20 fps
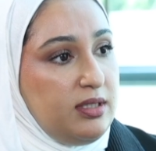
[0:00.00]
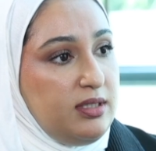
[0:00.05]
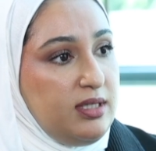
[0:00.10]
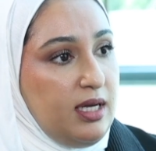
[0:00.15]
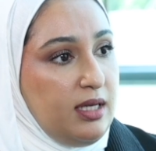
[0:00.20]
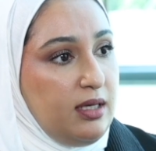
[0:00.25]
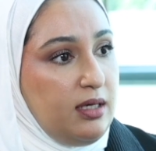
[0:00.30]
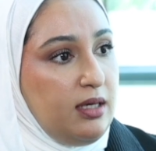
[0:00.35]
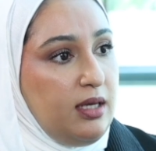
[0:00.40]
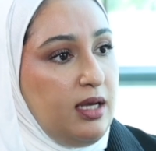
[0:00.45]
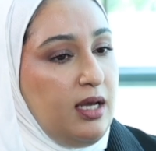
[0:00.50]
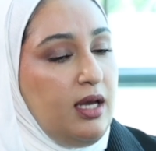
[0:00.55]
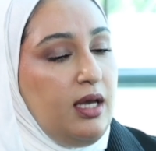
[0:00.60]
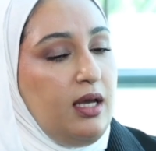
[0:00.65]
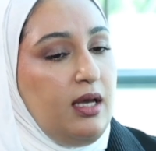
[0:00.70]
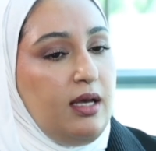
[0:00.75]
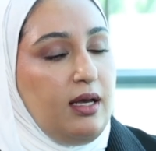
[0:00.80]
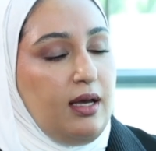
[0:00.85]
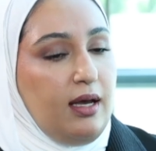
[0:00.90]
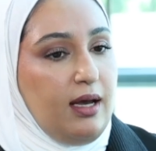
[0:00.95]
sun
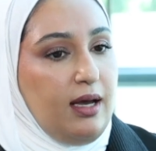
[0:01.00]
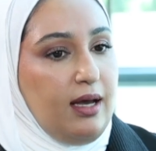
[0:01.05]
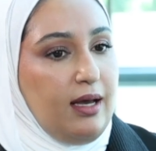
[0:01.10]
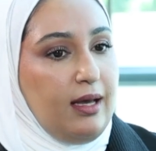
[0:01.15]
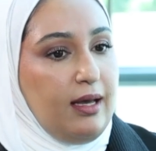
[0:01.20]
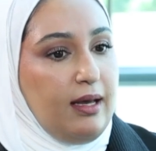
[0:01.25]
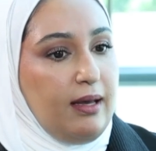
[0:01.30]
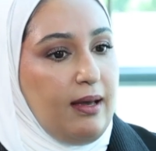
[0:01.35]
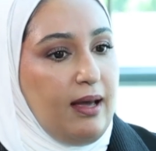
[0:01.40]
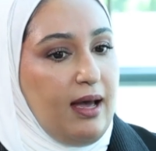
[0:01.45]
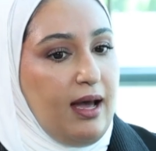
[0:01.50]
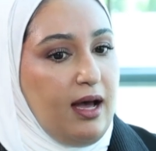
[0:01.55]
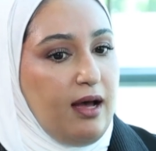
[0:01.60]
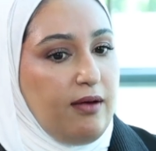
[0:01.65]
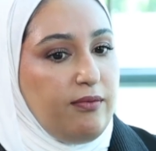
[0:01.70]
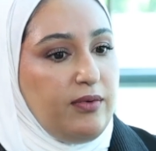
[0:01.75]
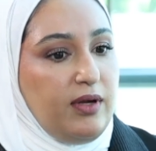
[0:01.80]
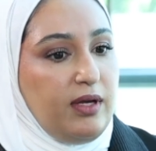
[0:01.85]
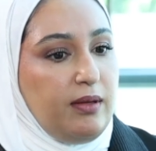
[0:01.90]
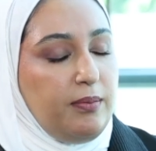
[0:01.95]

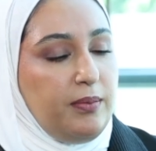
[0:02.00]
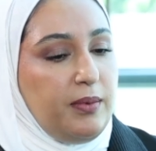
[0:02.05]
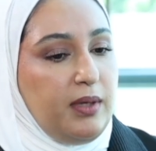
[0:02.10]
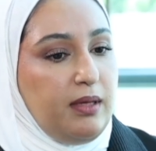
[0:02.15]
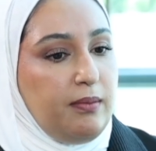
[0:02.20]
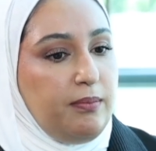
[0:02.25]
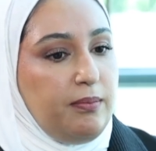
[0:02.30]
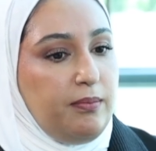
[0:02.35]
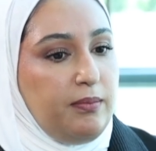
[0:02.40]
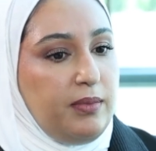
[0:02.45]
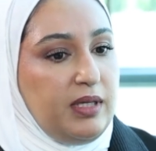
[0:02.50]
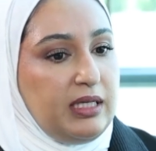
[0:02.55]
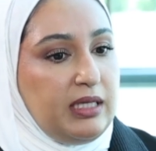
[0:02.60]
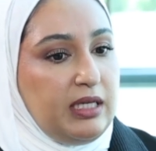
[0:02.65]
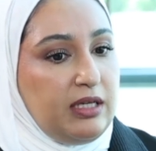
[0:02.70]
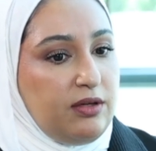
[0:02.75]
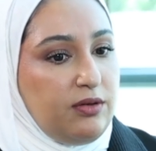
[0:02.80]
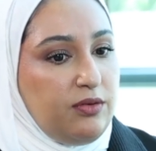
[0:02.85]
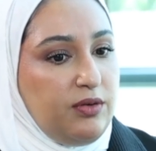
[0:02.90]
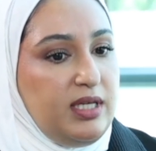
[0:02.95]
have an
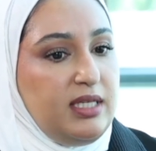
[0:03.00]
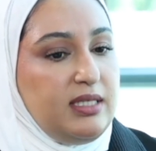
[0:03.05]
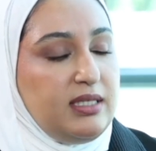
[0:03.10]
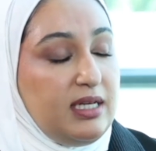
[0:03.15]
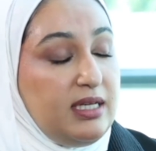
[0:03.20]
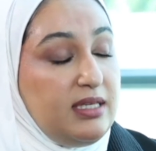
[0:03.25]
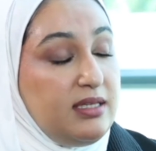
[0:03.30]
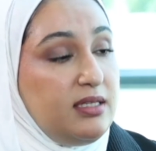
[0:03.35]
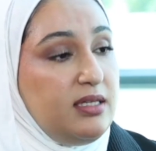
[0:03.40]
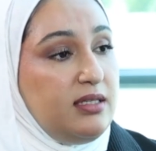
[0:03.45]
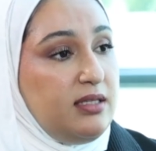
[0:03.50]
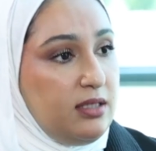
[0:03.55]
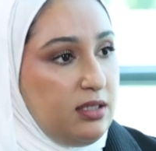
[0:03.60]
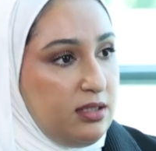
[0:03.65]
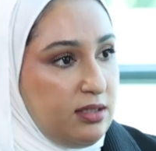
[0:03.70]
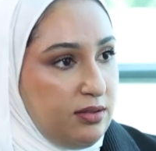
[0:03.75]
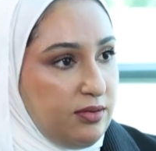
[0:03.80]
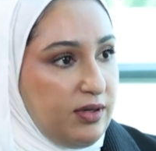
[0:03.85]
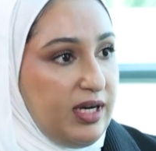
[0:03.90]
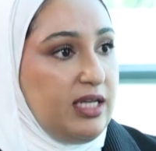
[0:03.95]
increased
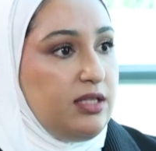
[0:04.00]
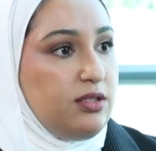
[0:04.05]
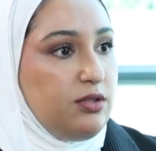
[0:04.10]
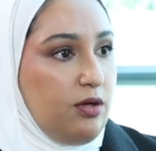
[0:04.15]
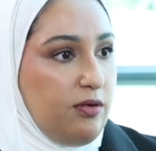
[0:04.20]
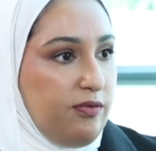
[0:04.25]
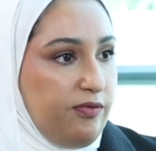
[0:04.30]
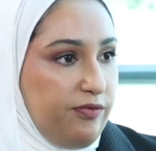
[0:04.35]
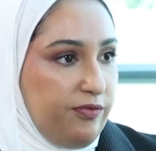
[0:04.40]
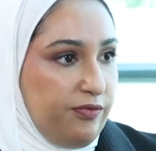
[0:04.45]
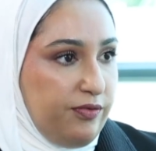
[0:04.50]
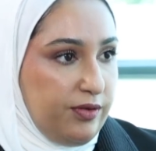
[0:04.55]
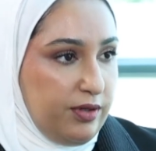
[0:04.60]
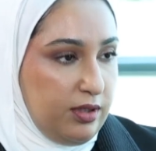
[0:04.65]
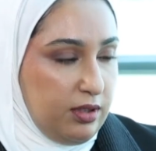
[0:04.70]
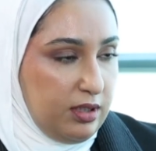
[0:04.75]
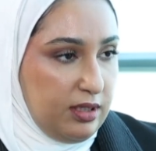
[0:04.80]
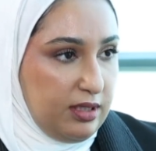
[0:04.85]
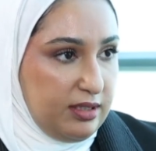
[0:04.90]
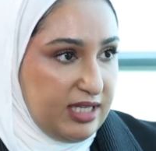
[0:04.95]
incidence rate of
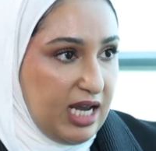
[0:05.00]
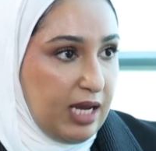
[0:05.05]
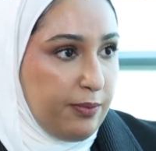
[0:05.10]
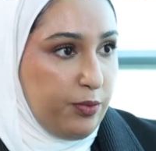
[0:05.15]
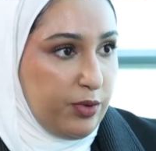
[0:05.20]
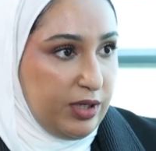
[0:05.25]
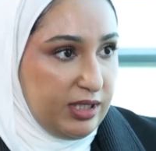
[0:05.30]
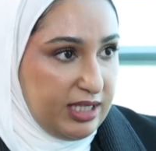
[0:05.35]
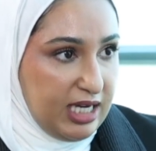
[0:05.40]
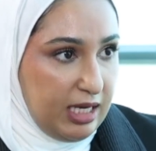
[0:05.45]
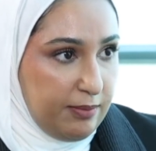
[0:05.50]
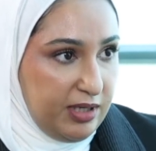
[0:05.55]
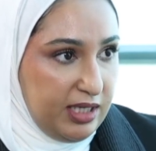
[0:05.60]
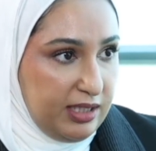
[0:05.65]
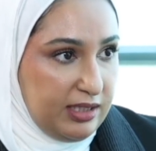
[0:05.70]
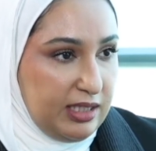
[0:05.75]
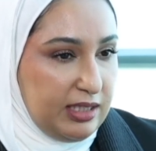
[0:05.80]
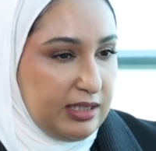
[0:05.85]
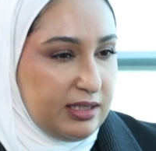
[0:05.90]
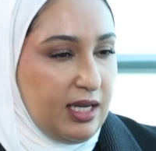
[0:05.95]
type 1
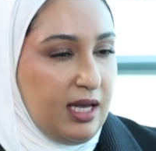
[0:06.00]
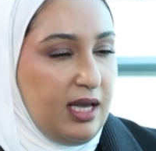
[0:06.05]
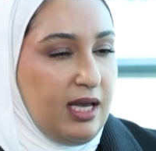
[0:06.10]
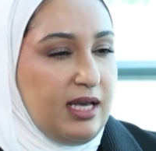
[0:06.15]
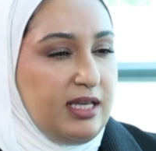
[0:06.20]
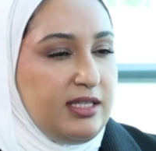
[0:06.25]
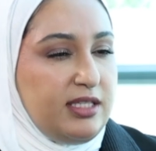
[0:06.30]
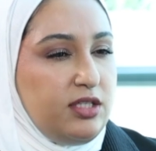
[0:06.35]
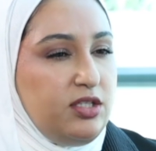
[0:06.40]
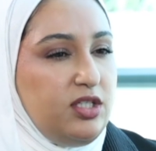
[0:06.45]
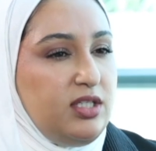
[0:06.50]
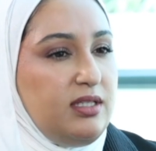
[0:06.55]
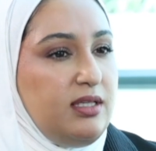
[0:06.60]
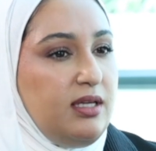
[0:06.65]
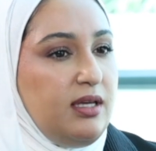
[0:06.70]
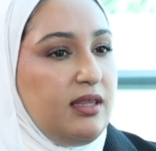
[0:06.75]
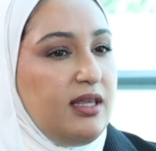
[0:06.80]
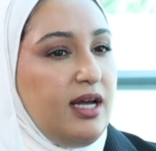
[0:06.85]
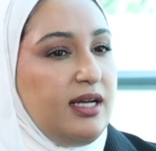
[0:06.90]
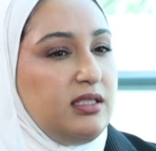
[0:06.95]
diabetes,
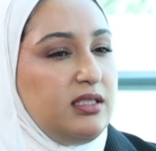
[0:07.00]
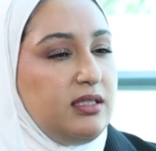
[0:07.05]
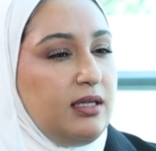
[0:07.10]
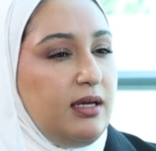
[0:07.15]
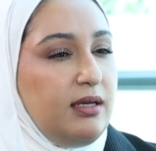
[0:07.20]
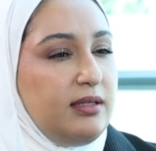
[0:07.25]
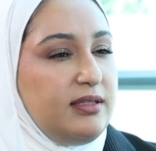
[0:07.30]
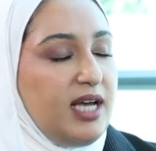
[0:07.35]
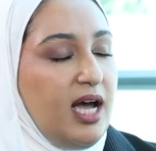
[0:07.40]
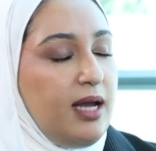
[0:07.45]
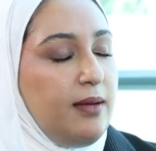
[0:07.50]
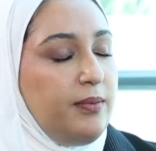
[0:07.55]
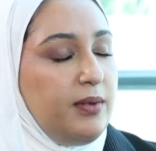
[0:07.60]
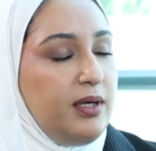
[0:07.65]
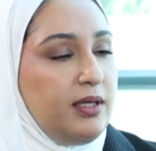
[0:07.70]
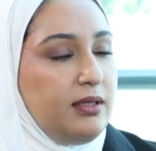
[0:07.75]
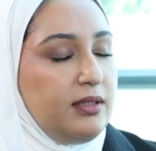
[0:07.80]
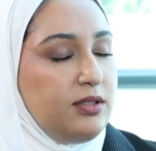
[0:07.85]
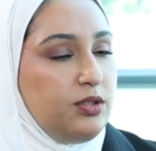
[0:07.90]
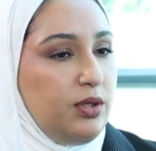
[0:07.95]
suggesting that
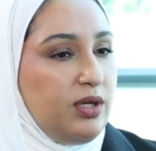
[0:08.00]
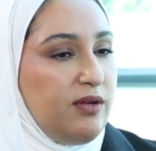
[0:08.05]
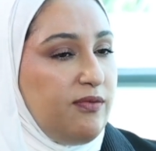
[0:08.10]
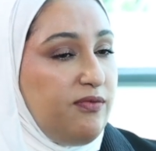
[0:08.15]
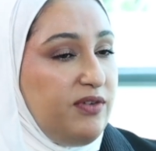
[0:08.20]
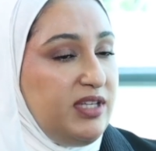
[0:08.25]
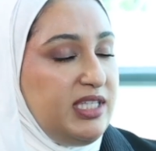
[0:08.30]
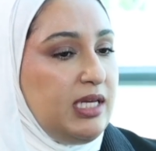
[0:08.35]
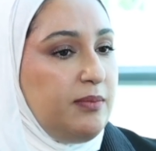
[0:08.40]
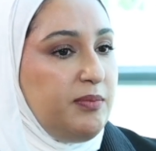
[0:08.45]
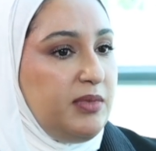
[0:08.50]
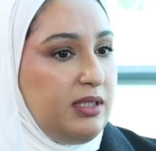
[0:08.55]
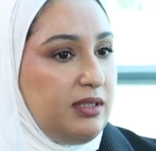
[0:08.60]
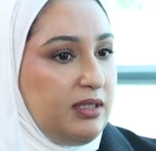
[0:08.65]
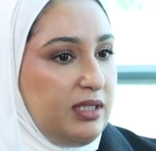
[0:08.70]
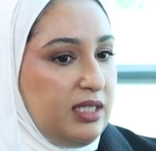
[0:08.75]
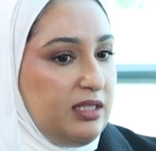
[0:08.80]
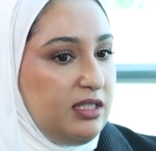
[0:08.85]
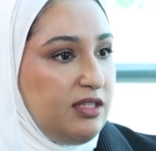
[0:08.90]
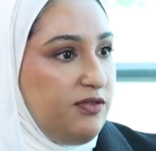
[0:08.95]
vitamin
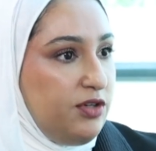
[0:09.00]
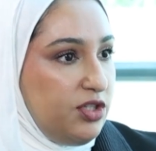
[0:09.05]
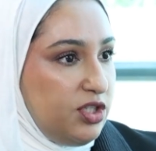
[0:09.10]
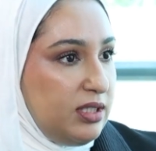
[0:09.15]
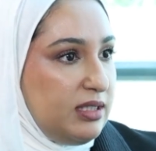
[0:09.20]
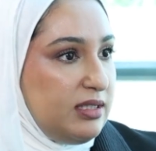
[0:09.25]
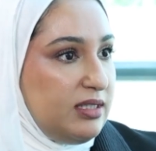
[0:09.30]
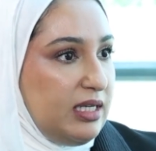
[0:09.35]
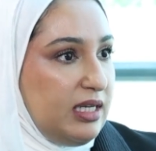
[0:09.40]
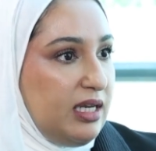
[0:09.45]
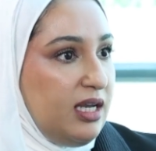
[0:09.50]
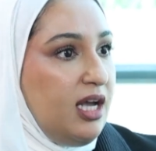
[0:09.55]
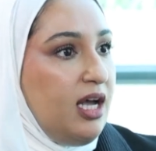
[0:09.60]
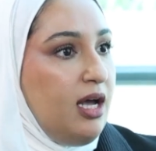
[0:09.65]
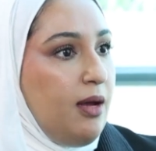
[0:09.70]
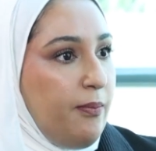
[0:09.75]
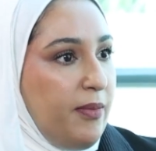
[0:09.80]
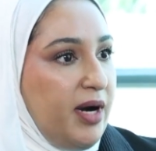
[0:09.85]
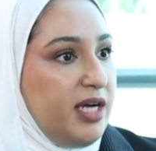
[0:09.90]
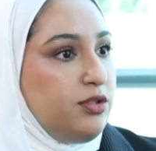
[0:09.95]
D deficiency
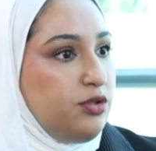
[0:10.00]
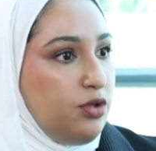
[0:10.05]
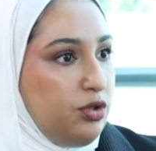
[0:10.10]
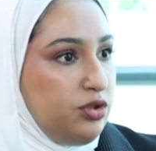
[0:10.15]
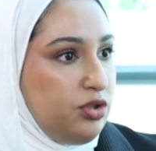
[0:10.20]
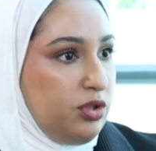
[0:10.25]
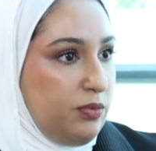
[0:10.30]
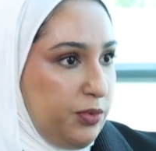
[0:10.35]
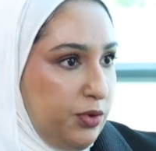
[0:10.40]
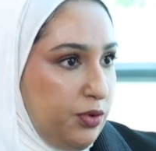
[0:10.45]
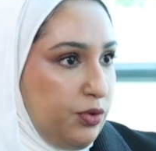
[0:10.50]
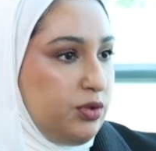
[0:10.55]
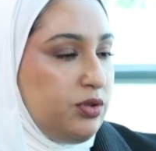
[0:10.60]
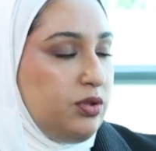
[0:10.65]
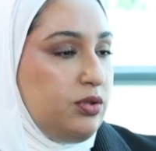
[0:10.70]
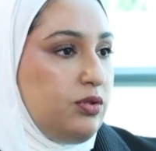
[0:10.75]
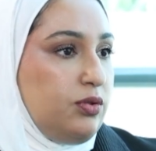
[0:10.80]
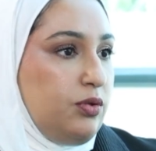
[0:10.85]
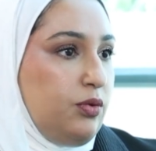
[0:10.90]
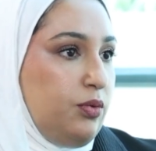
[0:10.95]
might
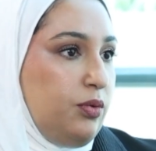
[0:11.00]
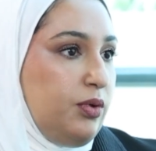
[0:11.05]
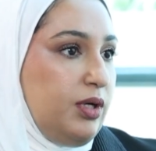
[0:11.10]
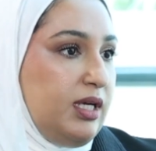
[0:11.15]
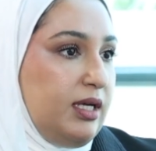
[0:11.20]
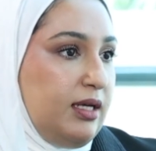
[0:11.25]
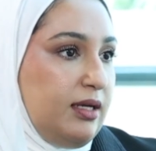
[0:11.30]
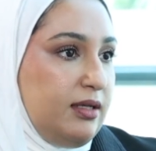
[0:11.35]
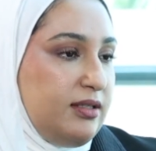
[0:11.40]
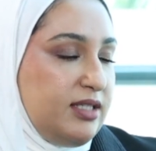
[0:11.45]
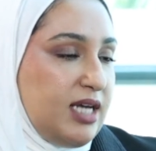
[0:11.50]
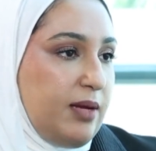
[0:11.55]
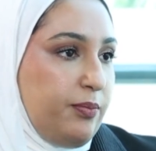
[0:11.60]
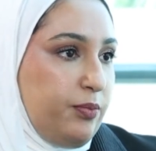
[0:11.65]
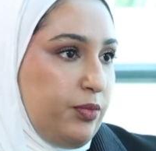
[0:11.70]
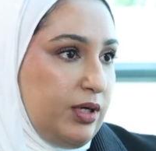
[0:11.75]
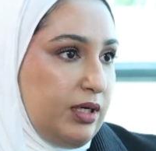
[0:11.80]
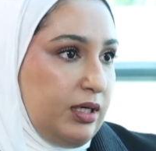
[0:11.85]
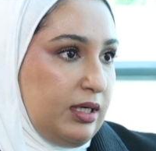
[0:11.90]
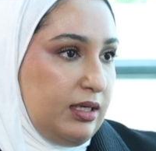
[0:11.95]
contribute to
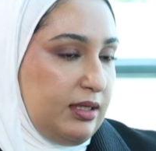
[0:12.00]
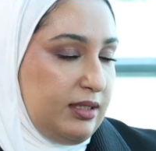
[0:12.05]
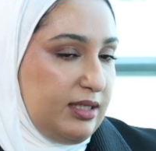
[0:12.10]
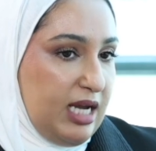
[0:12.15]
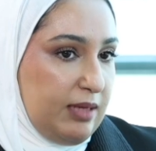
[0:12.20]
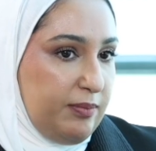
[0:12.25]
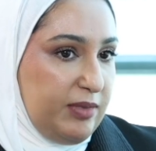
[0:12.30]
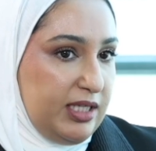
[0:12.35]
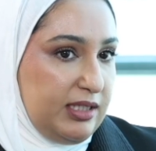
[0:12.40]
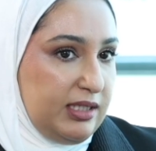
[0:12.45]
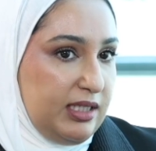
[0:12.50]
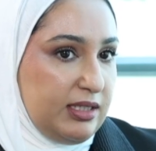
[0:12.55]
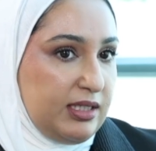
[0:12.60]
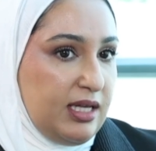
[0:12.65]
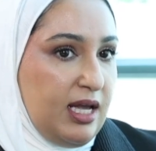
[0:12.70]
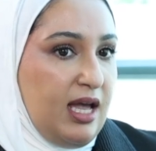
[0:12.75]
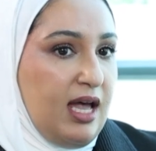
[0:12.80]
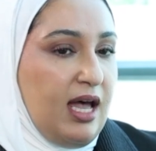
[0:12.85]
type 1 diabetes.